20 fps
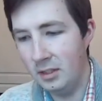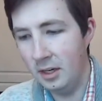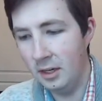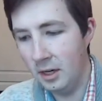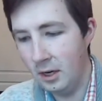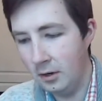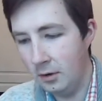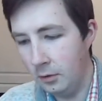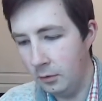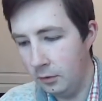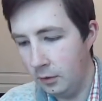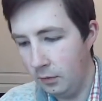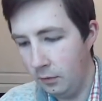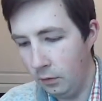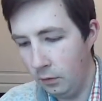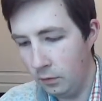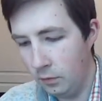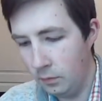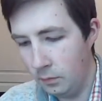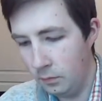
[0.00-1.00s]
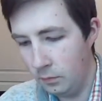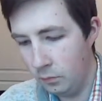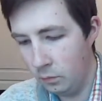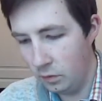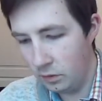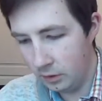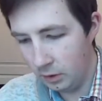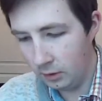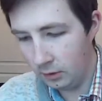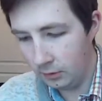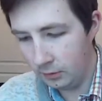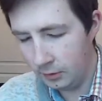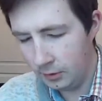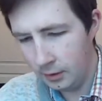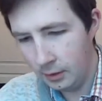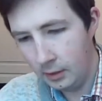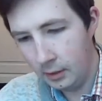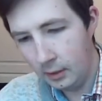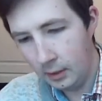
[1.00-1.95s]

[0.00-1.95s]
I care only for results."